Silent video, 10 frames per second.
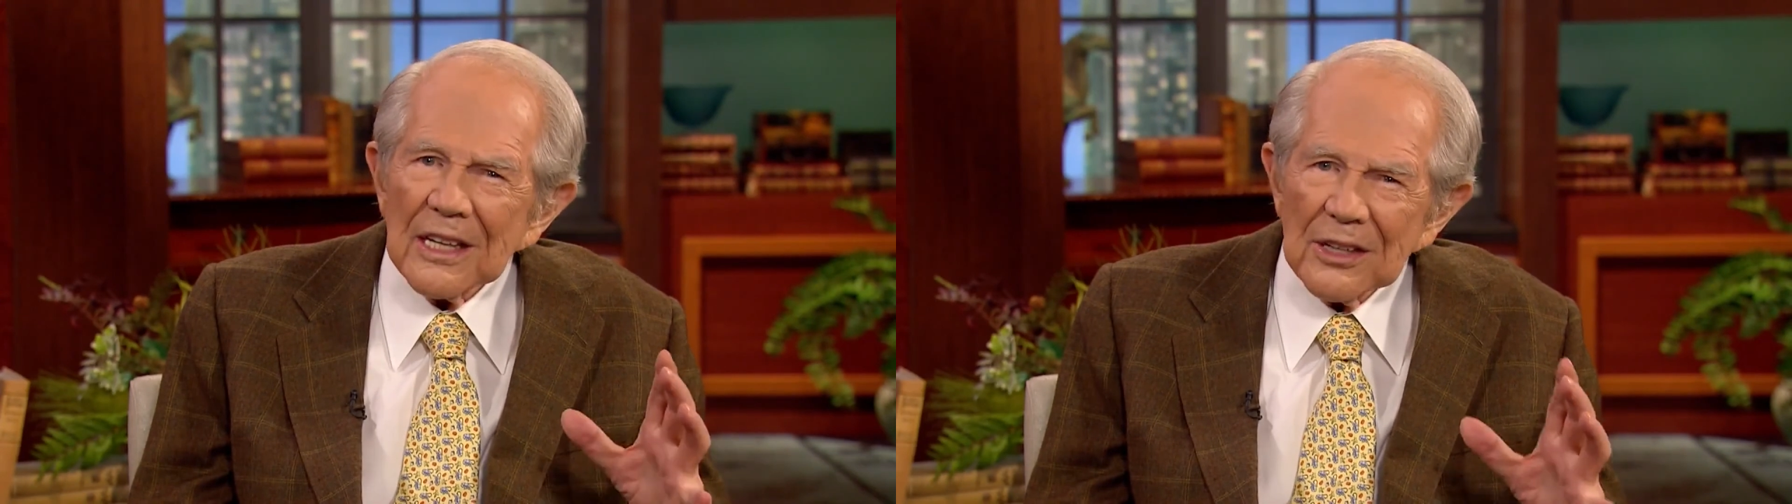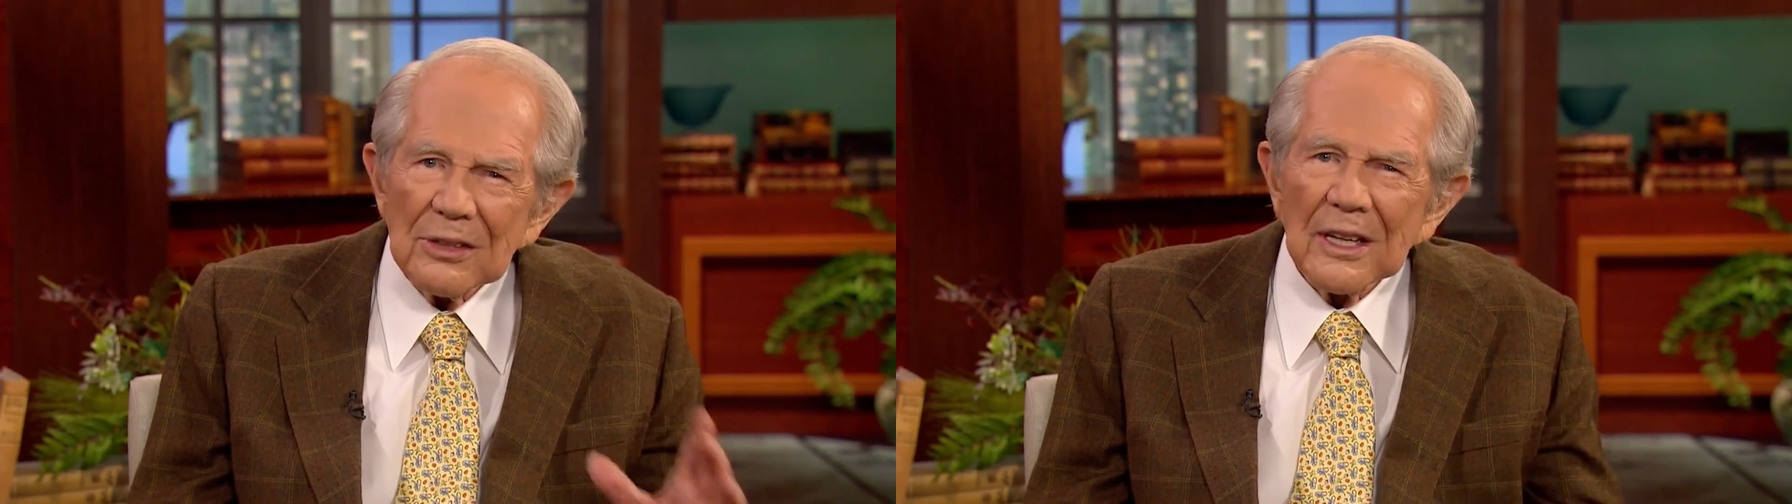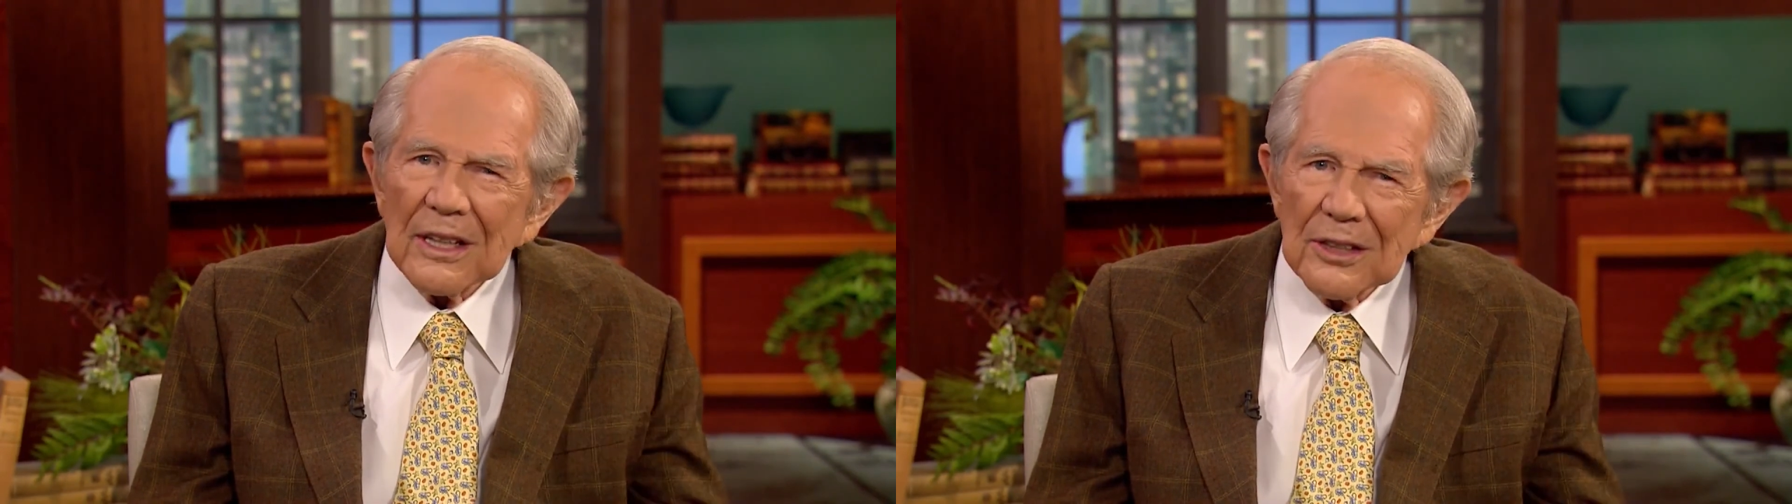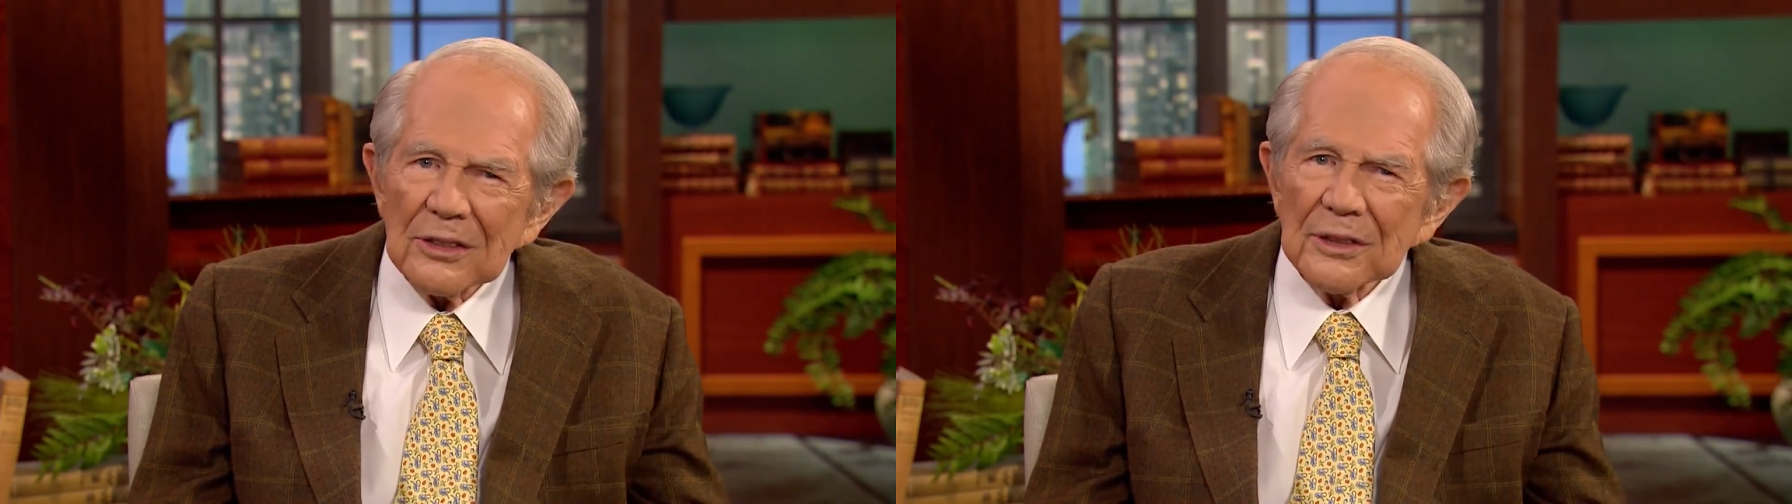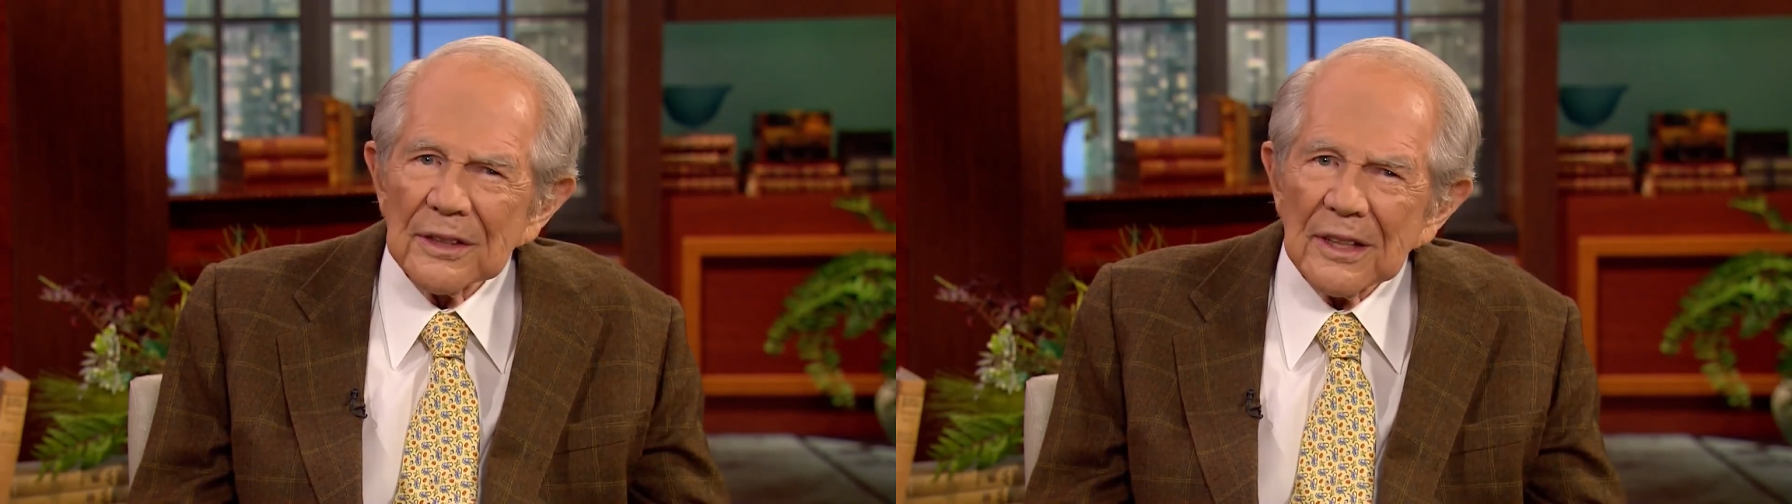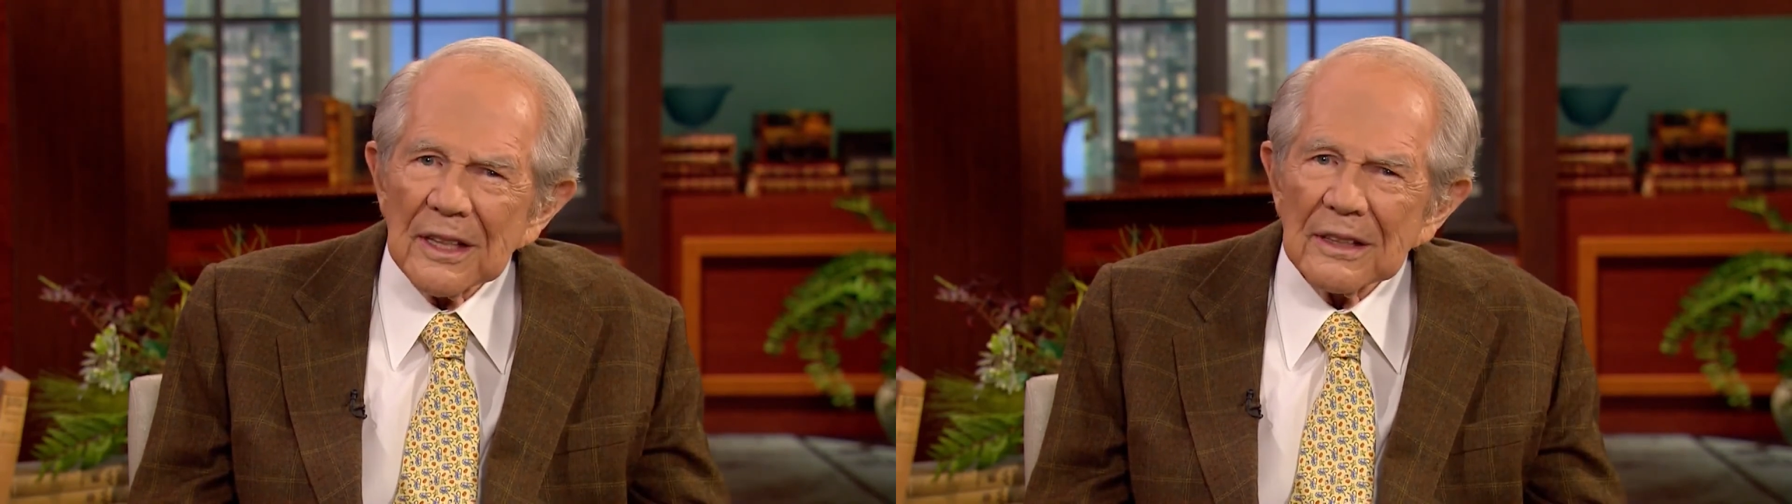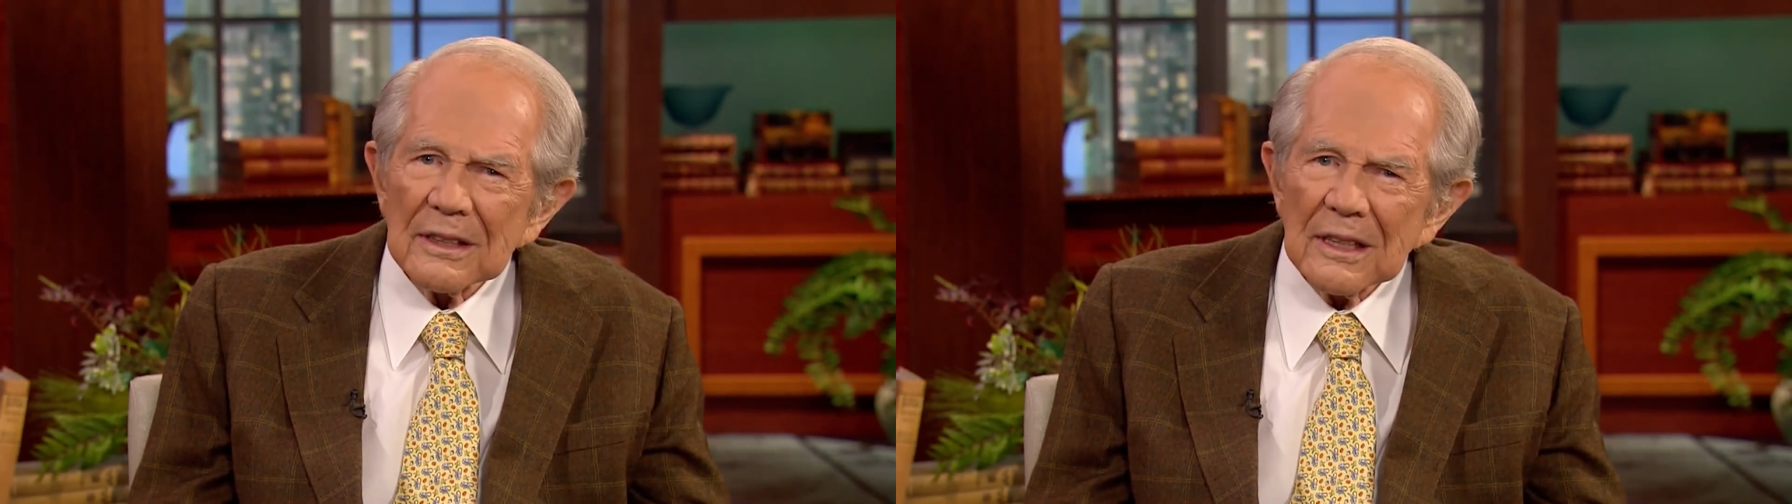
You're not doing that,